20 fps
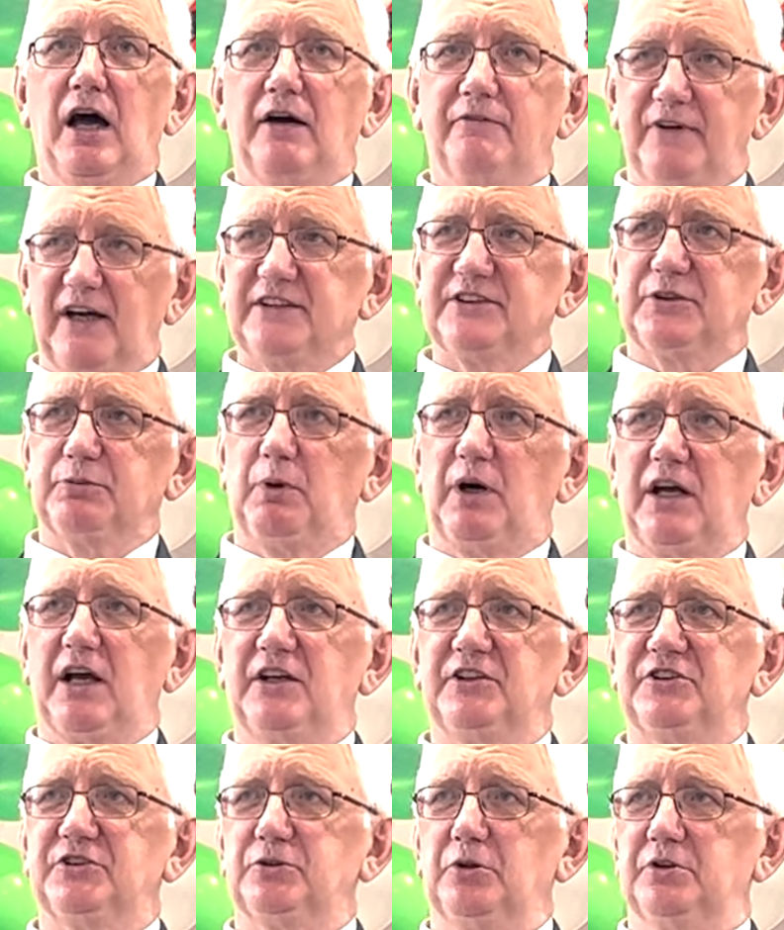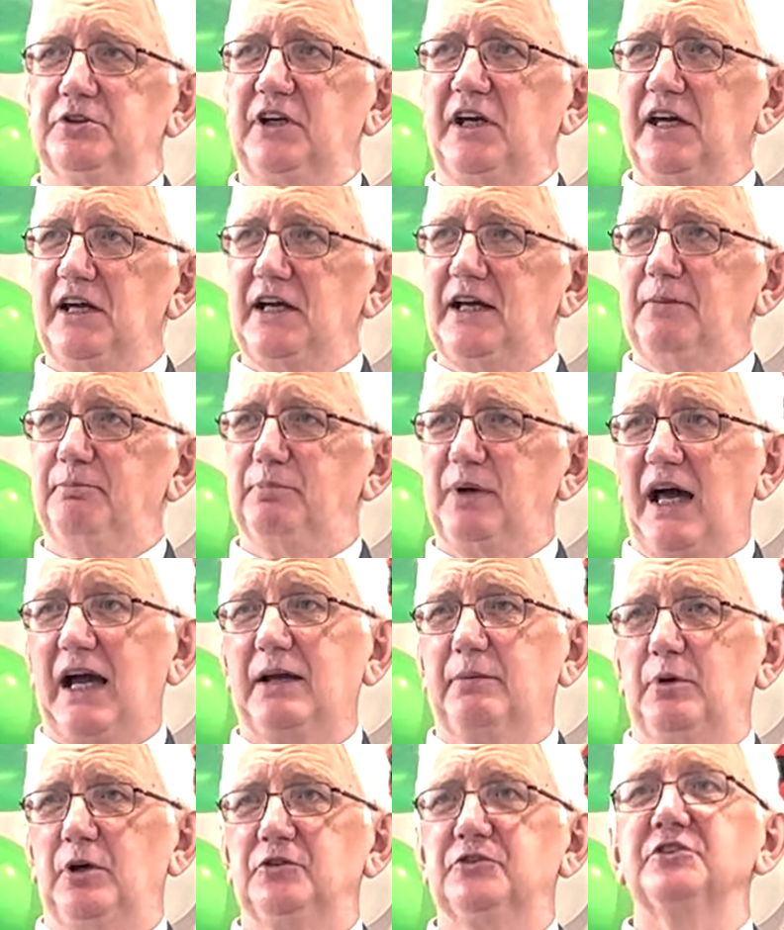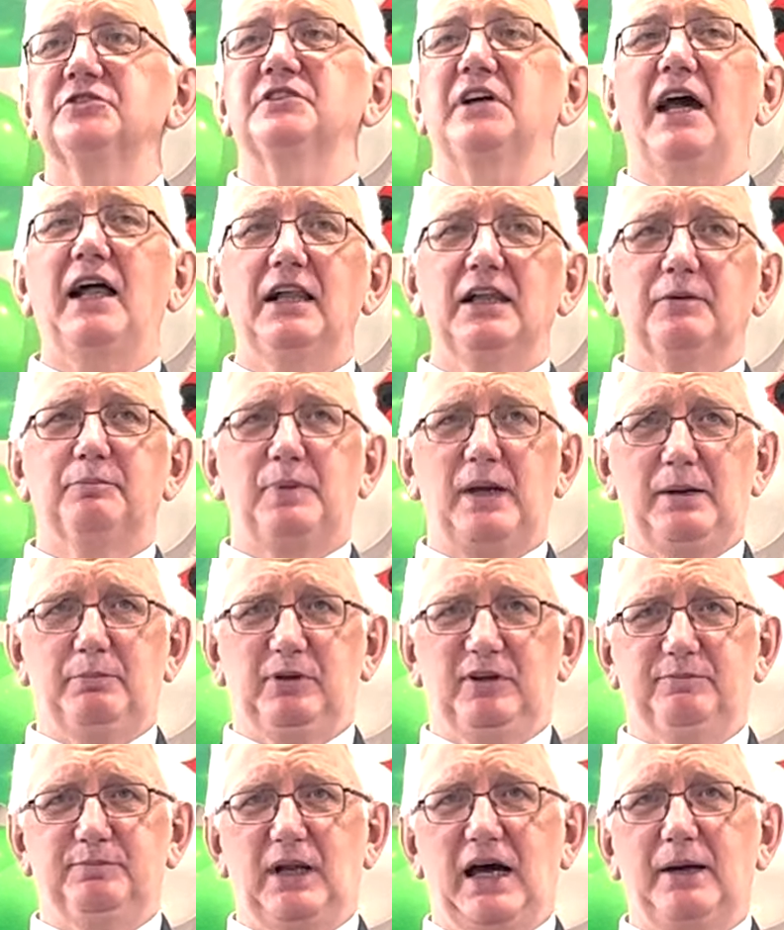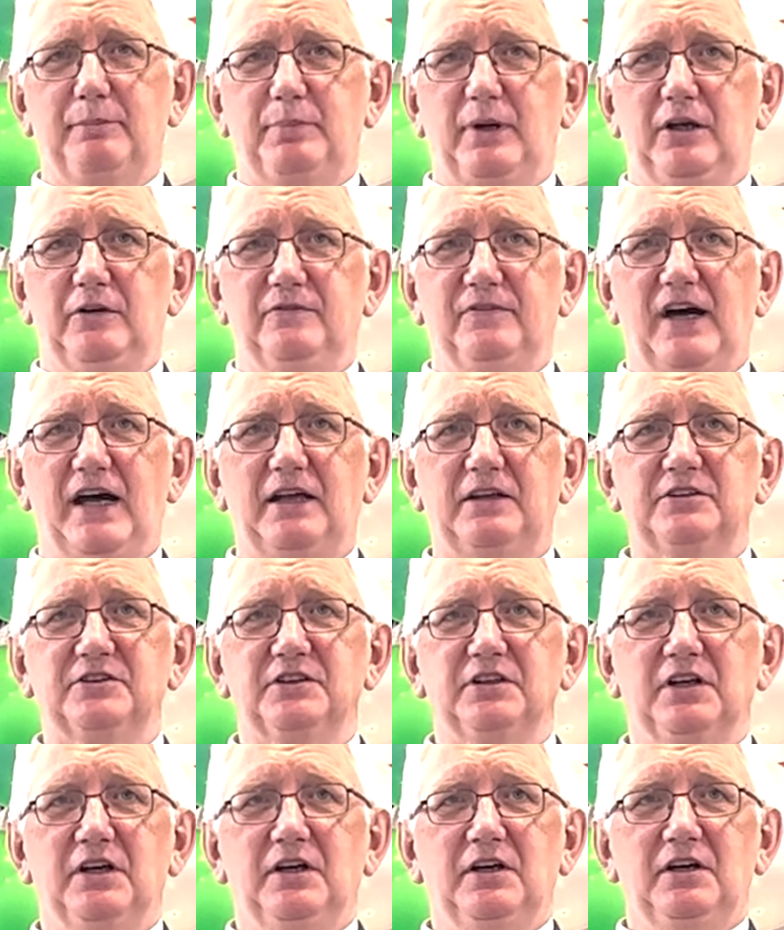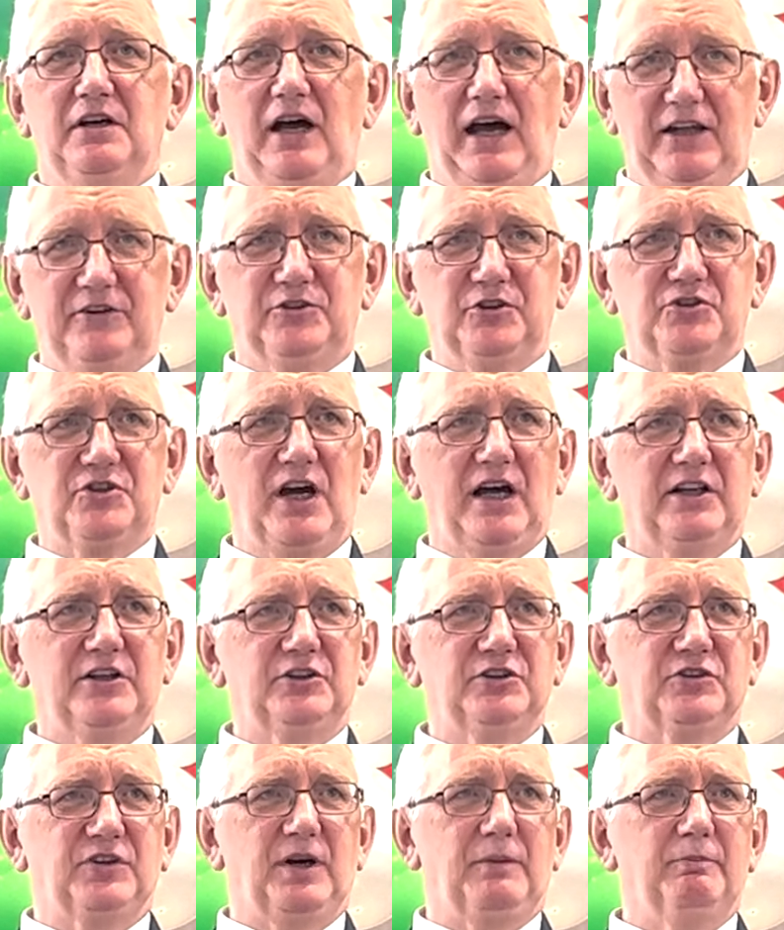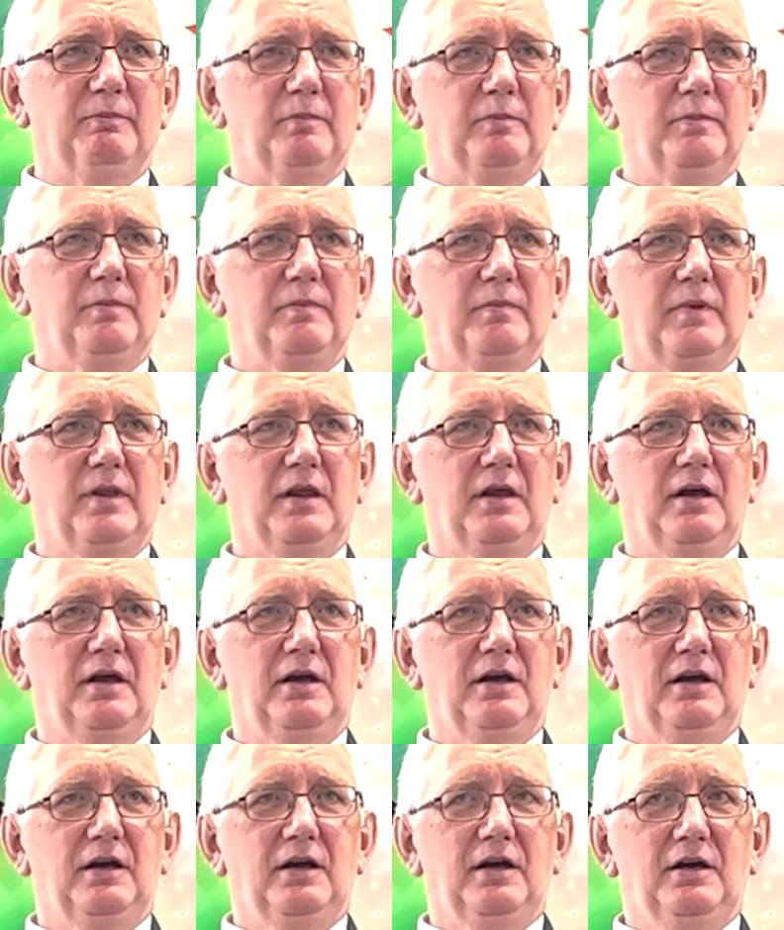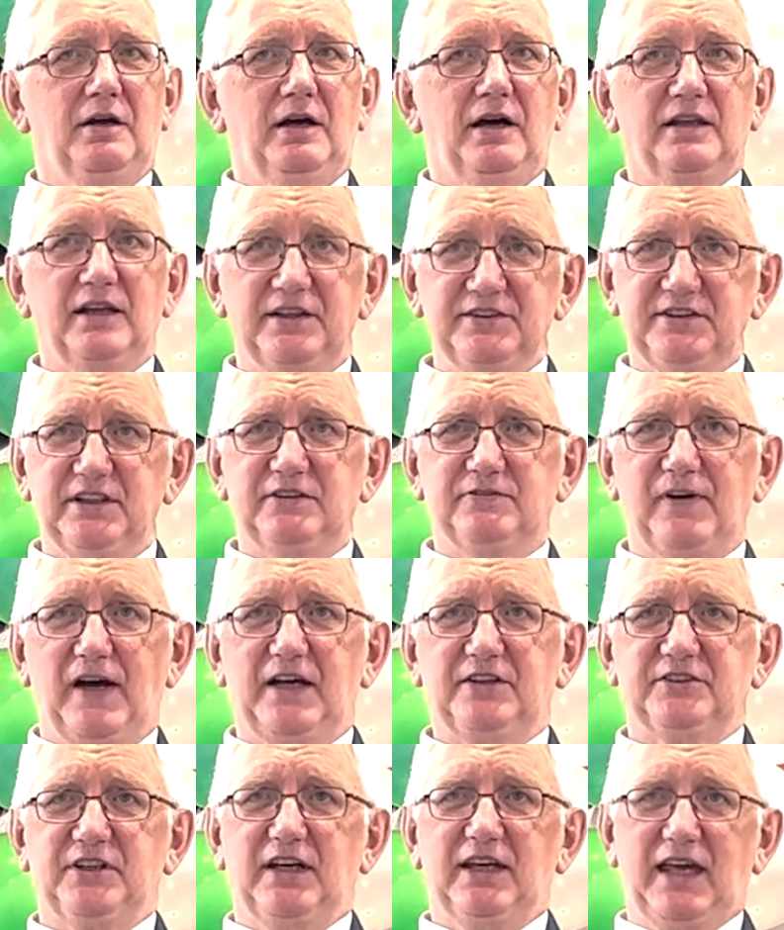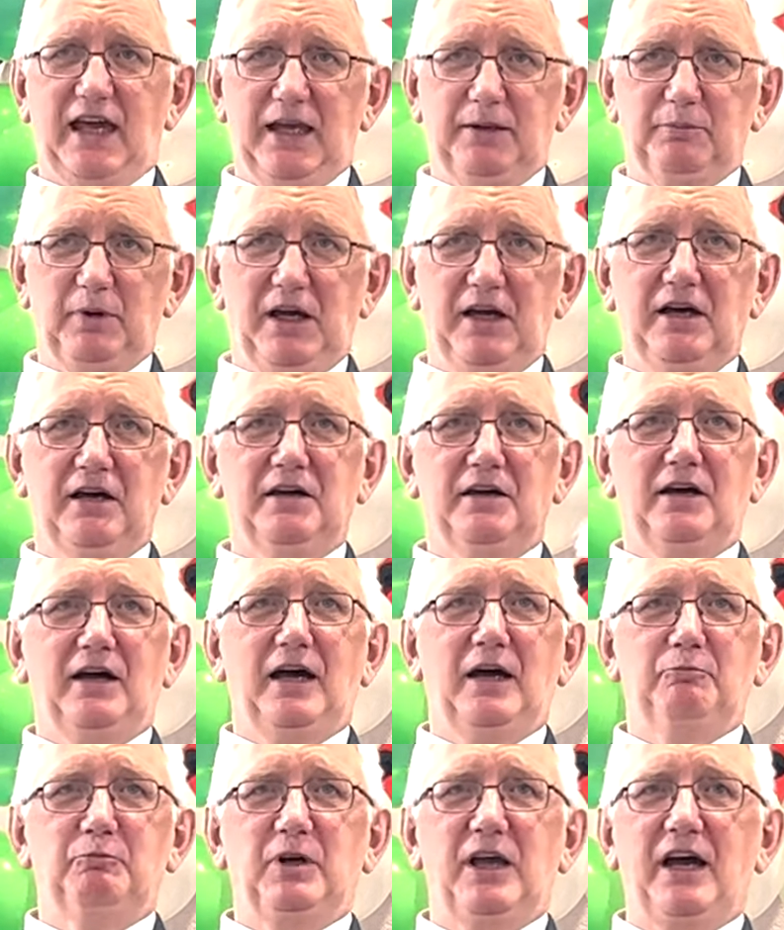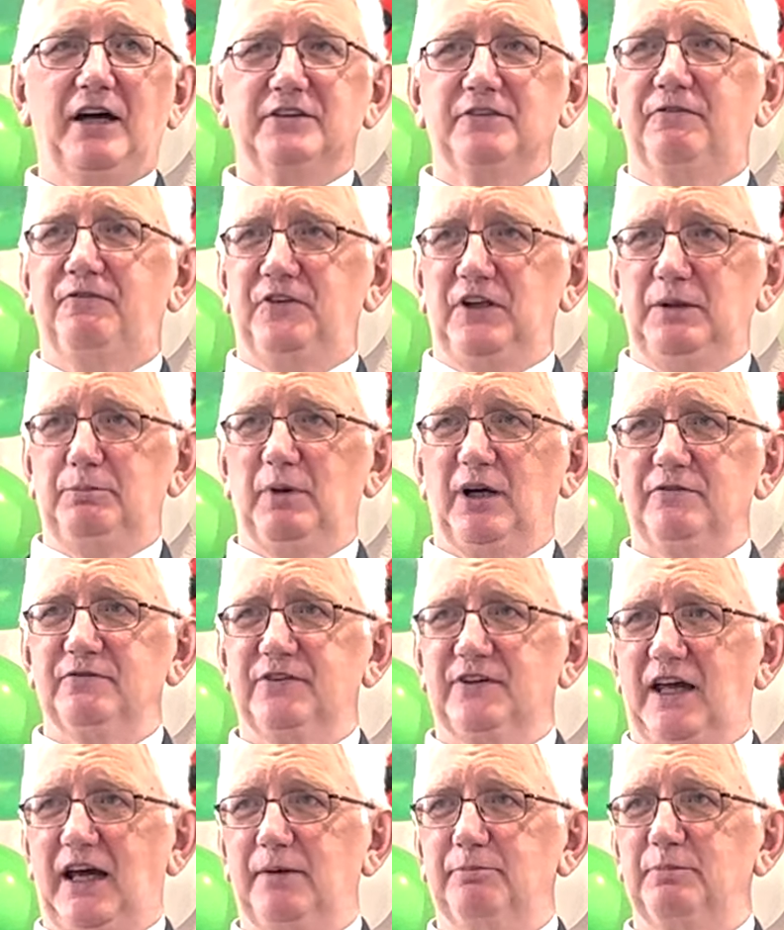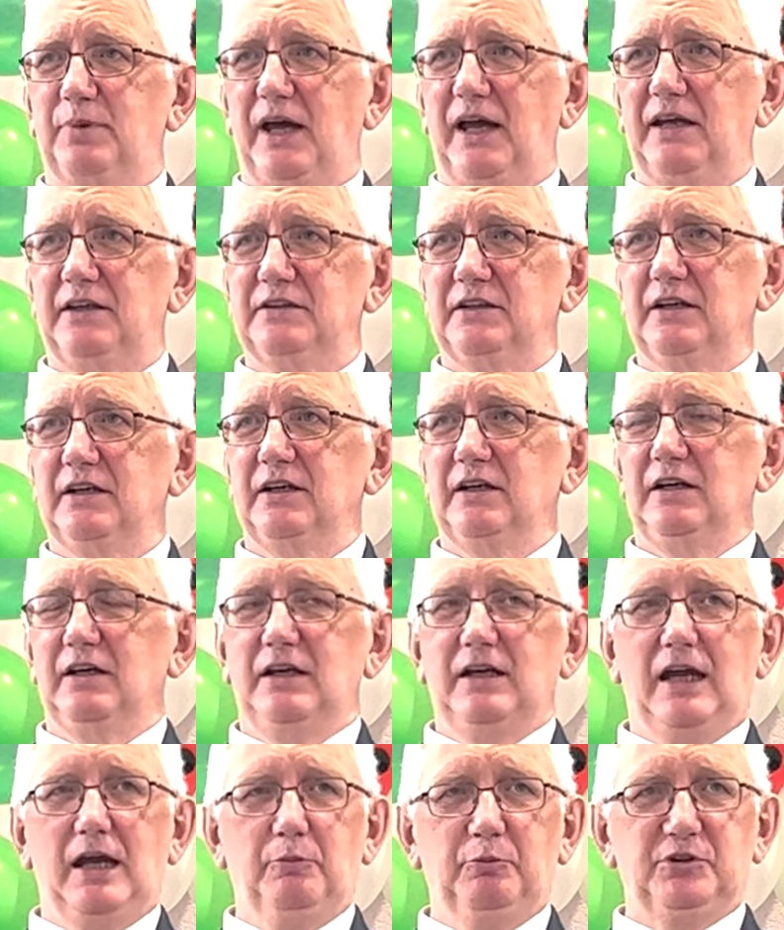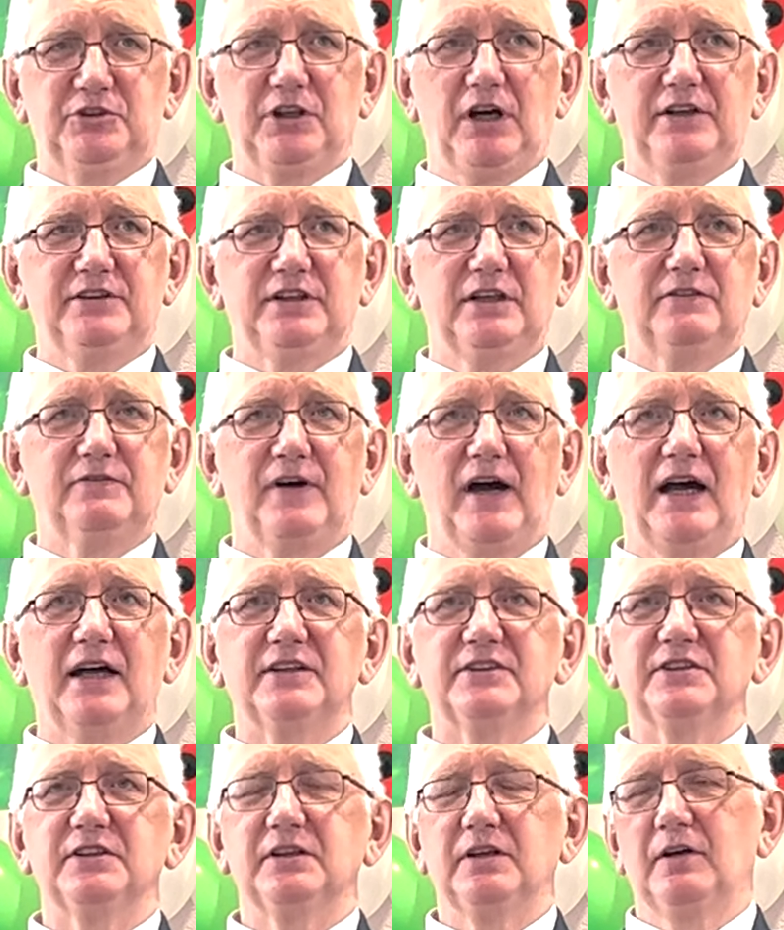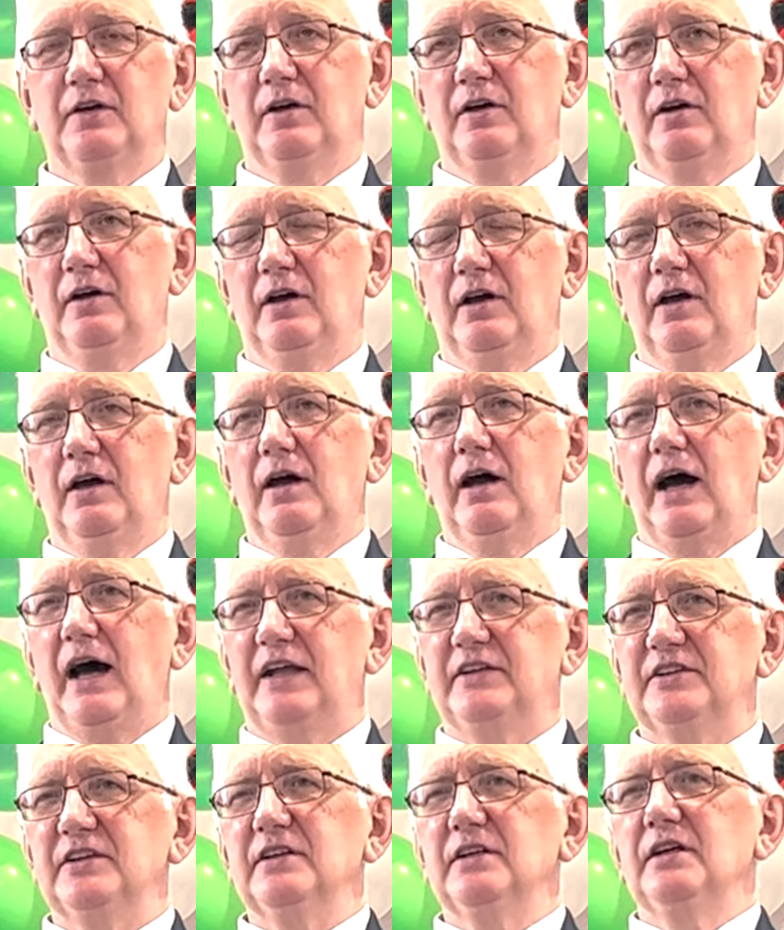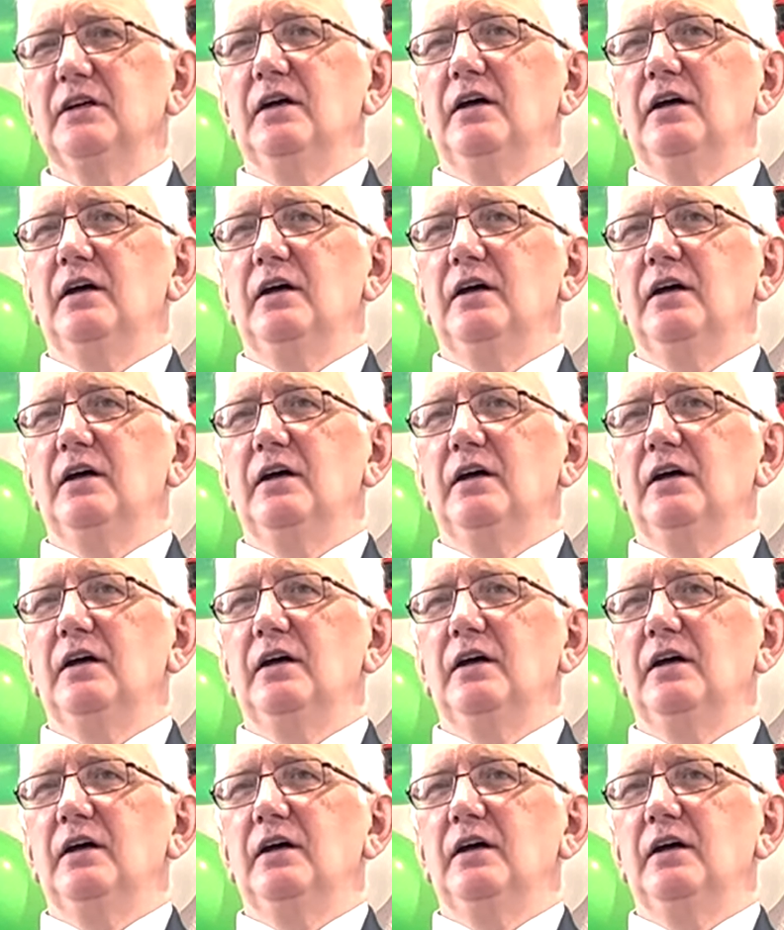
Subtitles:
And that's why I stood here in Blackburn to tell the people of Blackburn that and to challenge him. And I did that. I came here and we had a three-month campaign in which I did that. And